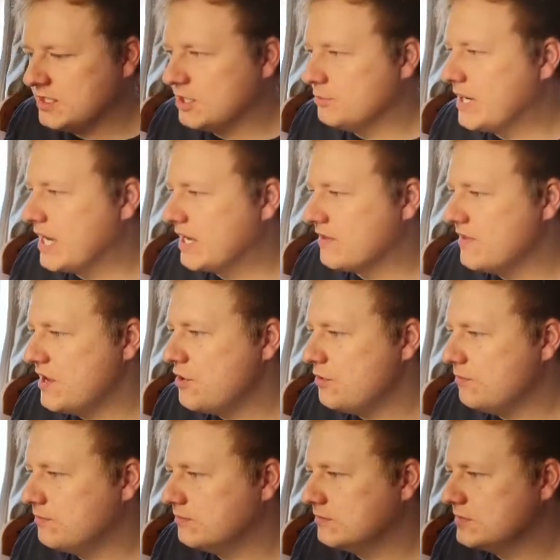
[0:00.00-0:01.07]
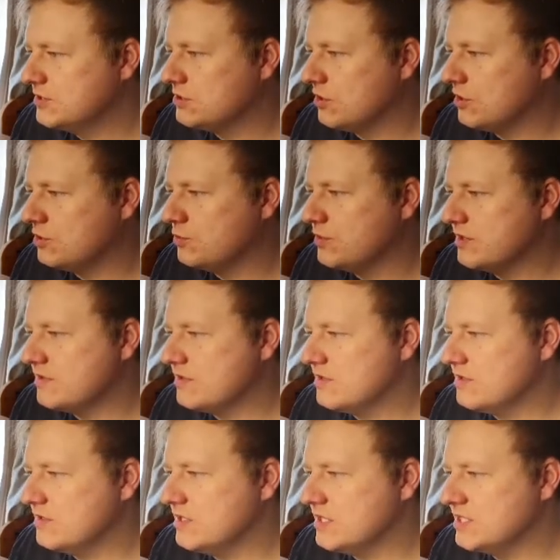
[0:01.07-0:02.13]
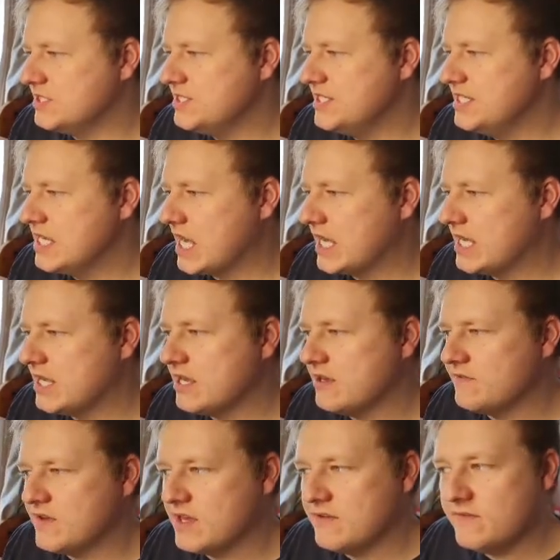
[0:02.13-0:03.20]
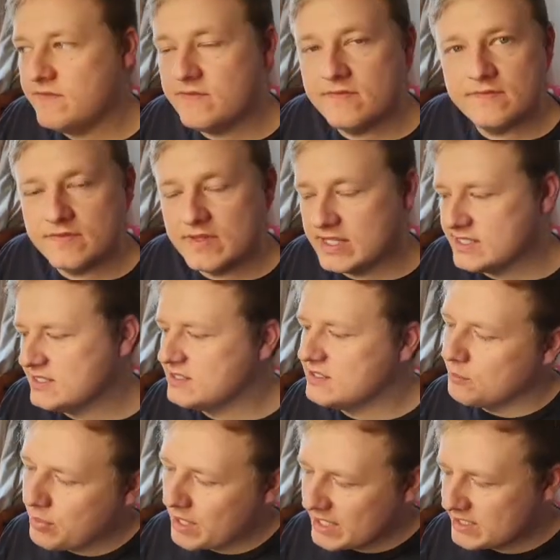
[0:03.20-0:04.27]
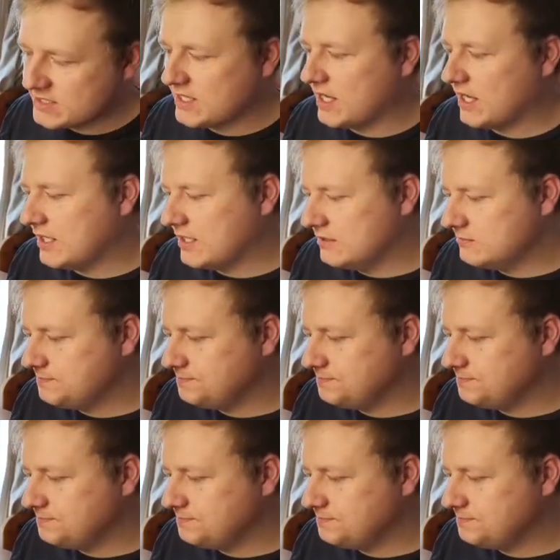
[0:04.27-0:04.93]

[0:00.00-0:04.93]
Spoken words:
back there. Start with the DIFF. That's the base color.